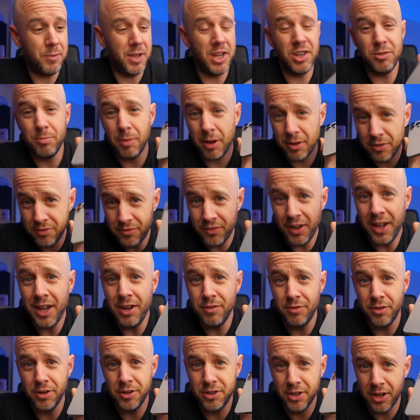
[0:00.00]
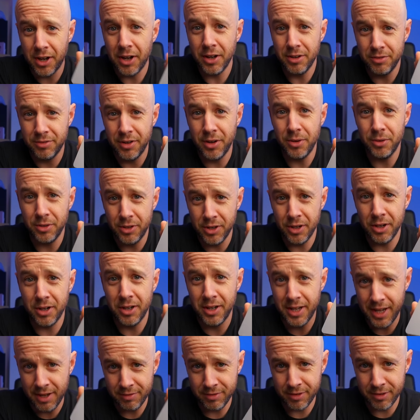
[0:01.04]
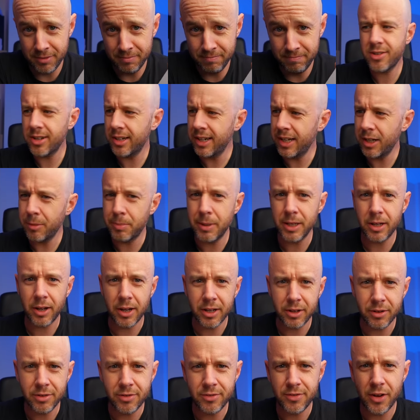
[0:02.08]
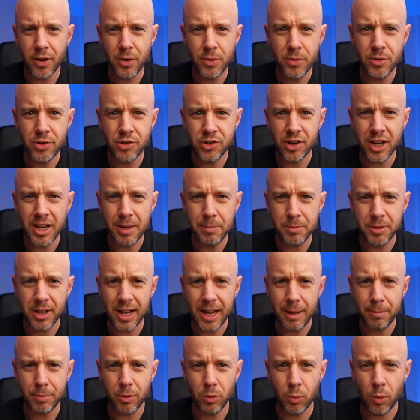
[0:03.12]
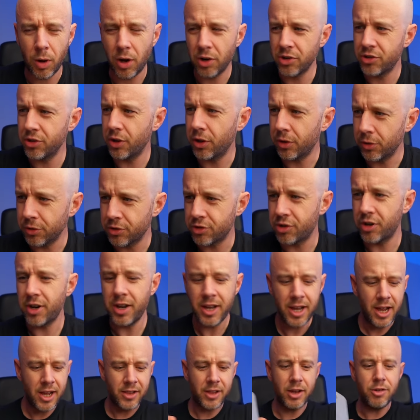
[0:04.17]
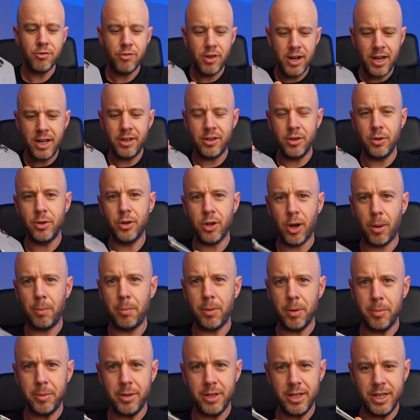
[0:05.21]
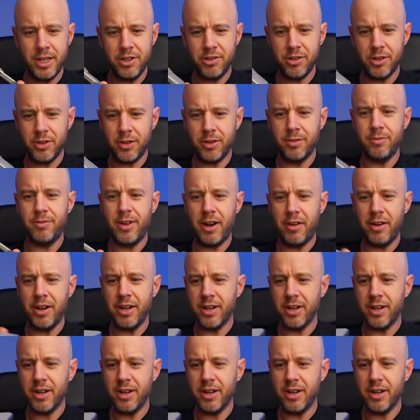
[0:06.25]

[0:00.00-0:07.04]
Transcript: is my favourite iPhone colour ever. It's a little bit like a phone-shaped Apple Watch Ultra. They really do complement each other very